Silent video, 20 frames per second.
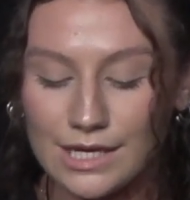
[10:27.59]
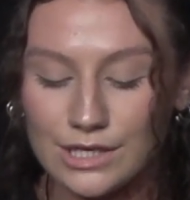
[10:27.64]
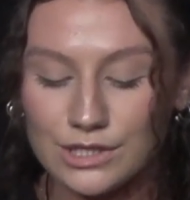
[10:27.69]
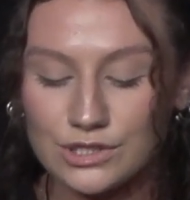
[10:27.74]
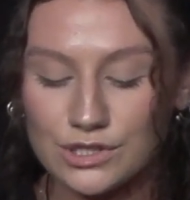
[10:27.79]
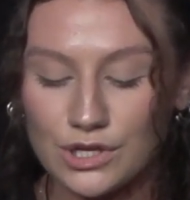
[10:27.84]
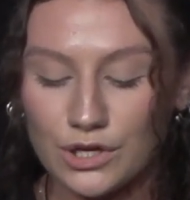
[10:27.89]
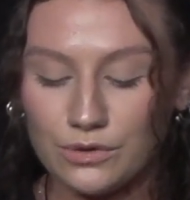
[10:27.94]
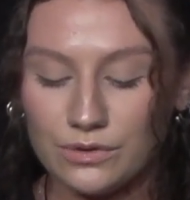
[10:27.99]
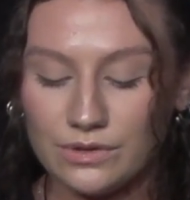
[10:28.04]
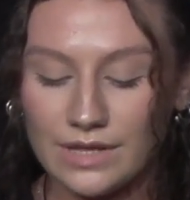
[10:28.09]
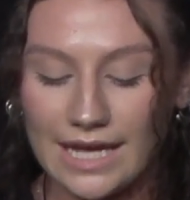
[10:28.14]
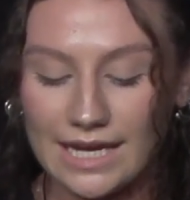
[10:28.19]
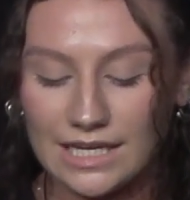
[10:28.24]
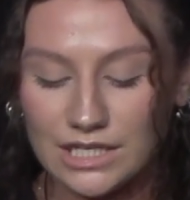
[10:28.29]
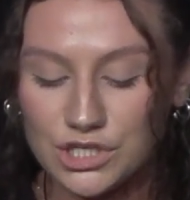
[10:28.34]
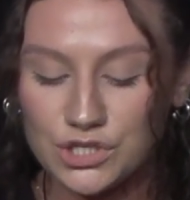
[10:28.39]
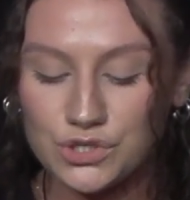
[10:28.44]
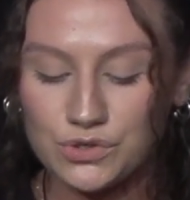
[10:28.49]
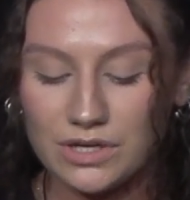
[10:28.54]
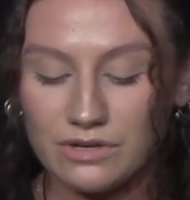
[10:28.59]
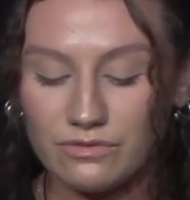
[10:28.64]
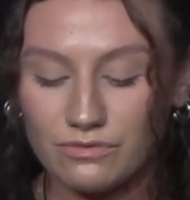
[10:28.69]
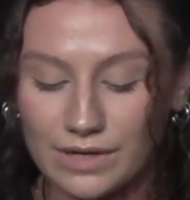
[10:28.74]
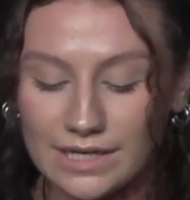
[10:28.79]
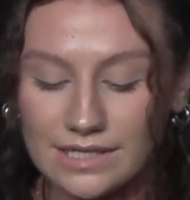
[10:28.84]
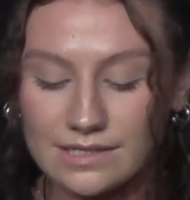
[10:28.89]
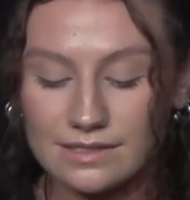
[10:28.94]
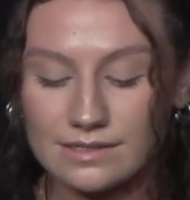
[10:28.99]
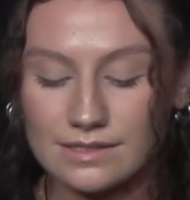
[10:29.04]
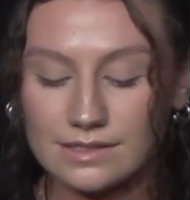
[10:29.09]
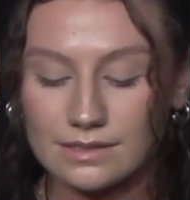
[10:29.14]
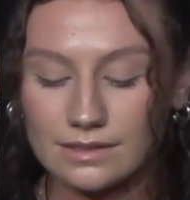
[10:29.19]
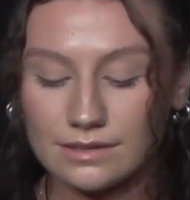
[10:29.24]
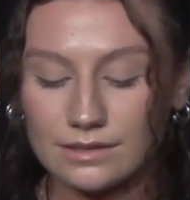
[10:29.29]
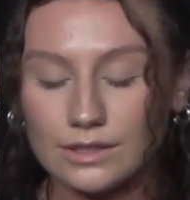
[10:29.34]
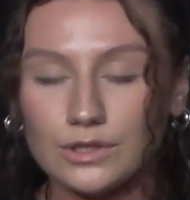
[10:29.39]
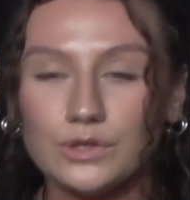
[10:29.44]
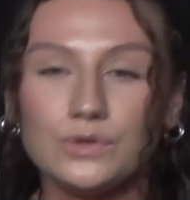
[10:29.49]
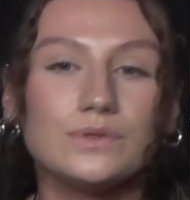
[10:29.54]
So the industry risks
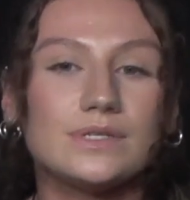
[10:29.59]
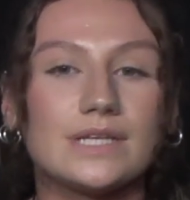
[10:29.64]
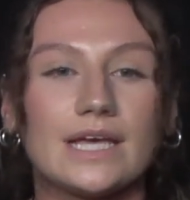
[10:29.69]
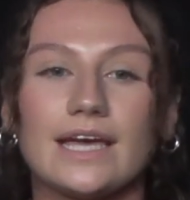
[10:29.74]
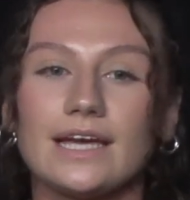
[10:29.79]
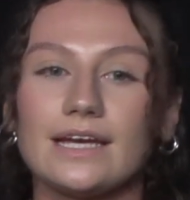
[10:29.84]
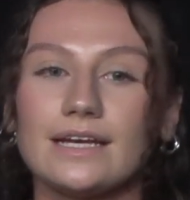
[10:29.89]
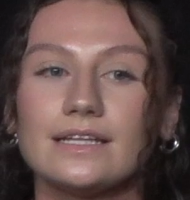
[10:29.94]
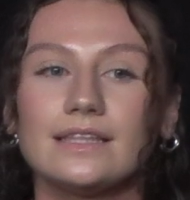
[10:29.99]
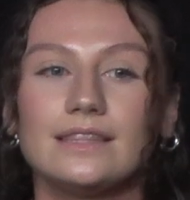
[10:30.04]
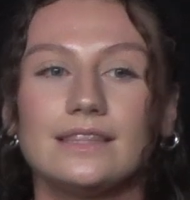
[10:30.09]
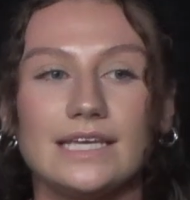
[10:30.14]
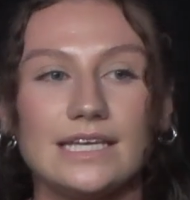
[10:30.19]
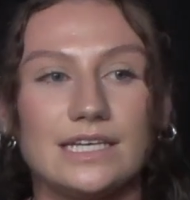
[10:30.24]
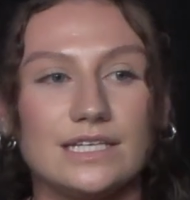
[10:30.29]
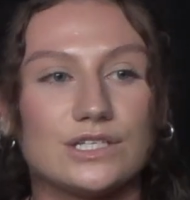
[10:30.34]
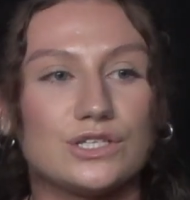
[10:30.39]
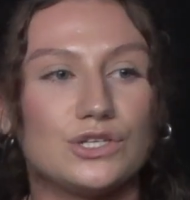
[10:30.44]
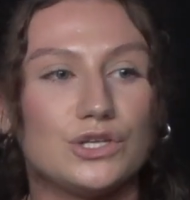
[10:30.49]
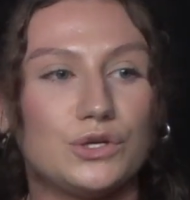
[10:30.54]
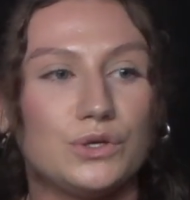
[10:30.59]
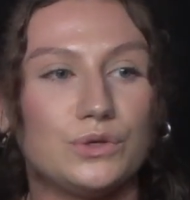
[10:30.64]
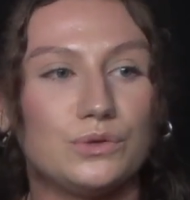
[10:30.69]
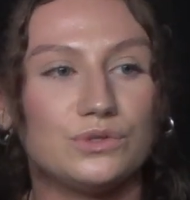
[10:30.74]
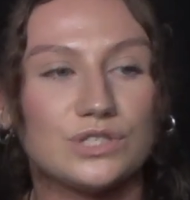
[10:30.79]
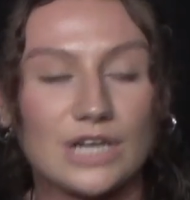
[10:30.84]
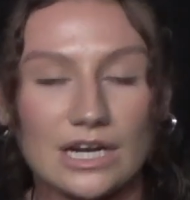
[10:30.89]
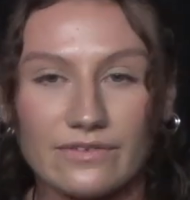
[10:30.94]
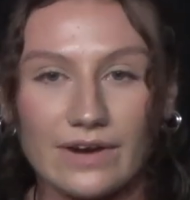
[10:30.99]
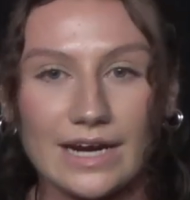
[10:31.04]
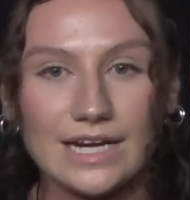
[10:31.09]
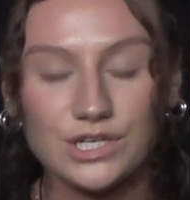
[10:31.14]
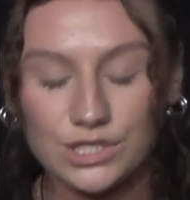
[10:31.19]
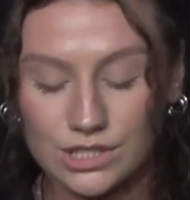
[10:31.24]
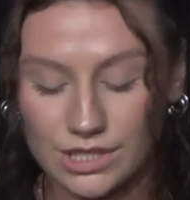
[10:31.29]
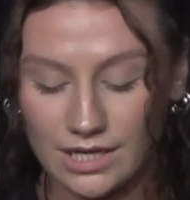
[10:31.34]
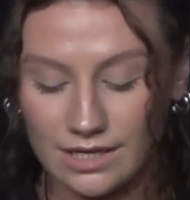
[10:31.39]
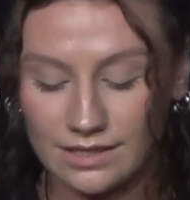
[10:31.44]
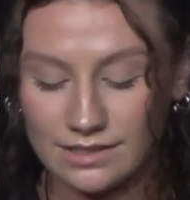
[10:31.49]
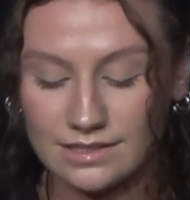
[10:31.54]
losing these new
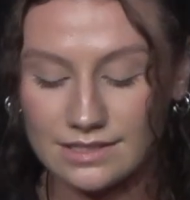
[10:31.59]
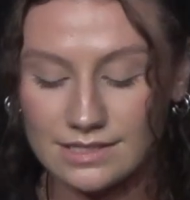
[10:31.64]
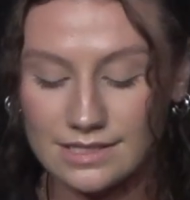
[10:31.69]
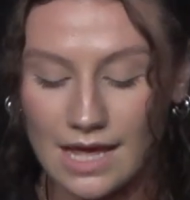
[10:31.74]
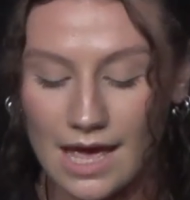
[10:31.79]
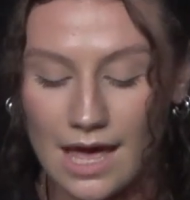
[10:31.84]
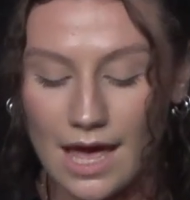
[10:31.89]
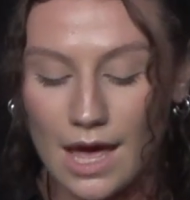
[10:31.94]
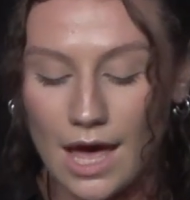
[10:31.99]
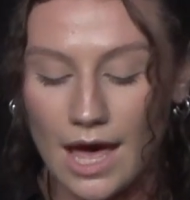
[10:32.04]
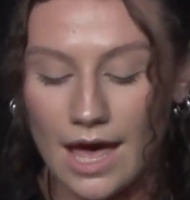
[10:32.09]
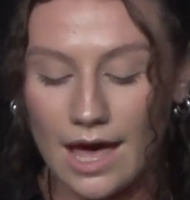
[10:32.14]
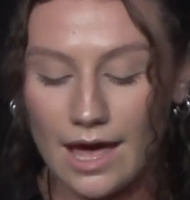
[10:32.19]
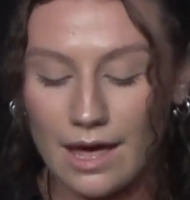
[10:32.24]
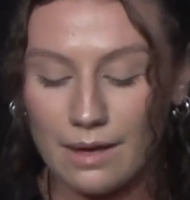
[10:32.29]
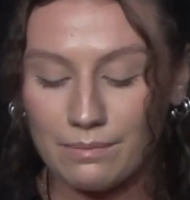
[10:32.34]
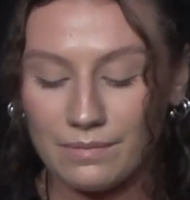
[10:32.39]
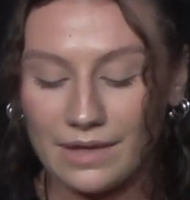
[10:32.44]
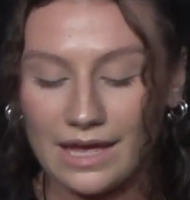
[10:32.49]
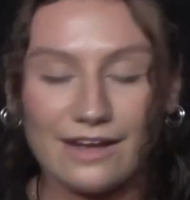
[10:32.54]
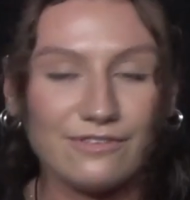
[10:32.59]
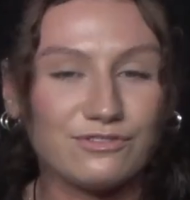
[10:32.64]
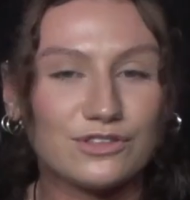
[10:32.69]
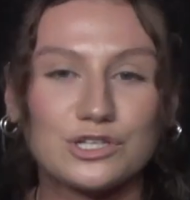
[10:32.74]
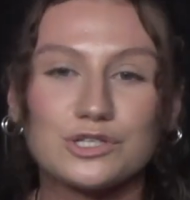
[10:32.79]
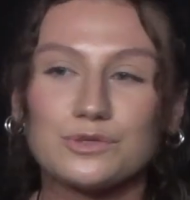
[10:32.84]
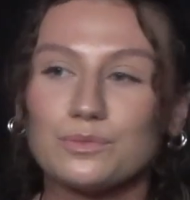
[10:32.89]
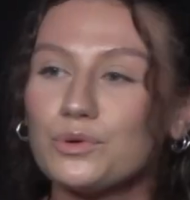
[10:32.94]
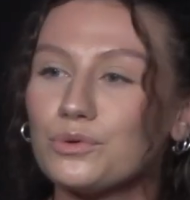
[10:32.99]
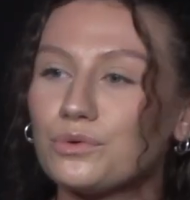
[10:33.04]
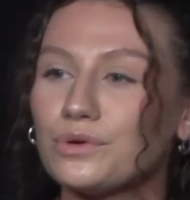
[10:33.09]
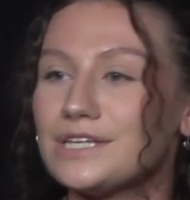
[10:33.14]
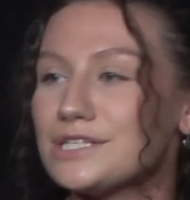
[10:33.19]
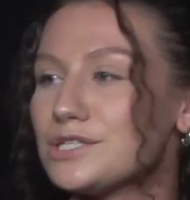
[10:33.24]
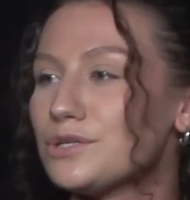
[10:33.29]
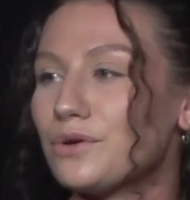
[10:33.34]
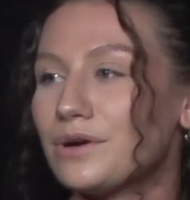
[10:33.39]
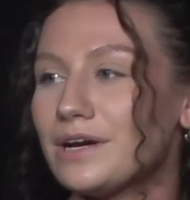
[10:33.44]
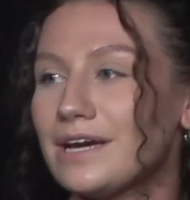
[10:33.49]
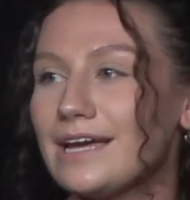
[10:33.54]
generations if the support is
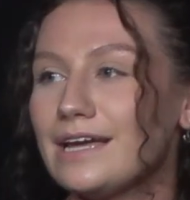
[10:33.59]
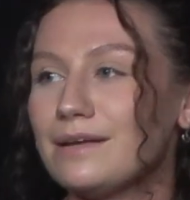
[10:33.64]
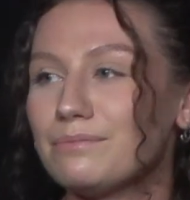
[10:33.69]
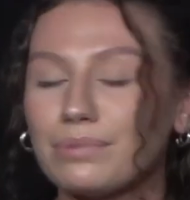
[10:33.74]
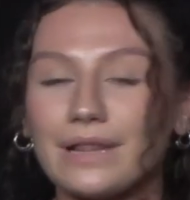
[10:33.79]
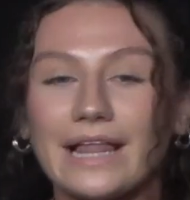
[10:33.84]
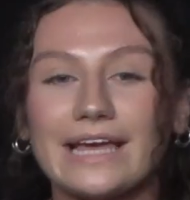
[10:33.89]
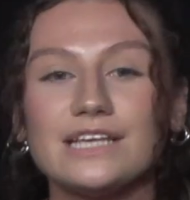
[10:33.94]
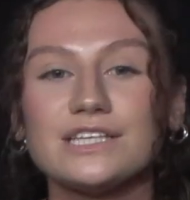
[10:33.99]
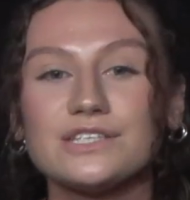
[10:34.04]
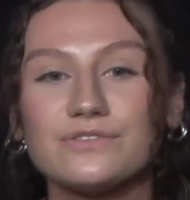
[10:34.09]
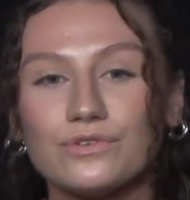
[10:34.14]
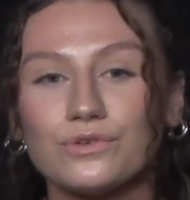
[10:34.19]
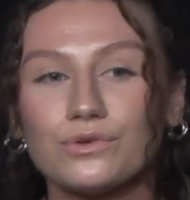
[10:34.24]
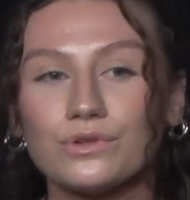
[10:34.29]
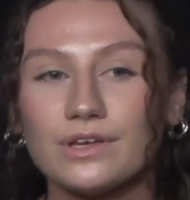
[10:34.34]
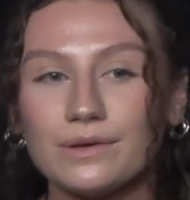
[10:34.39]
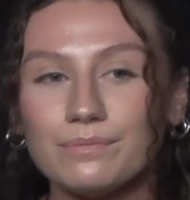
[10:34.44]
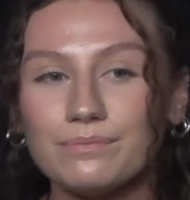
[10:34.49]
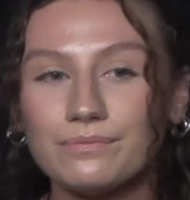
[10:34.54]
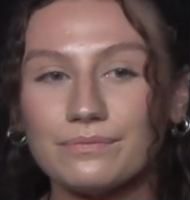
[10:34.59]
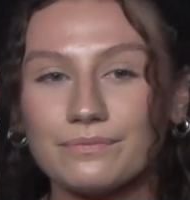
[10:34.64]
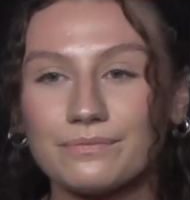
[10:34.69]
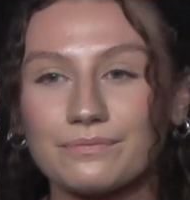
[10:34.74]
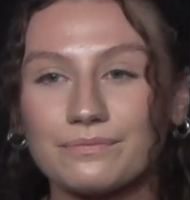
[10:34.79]
not in place for them.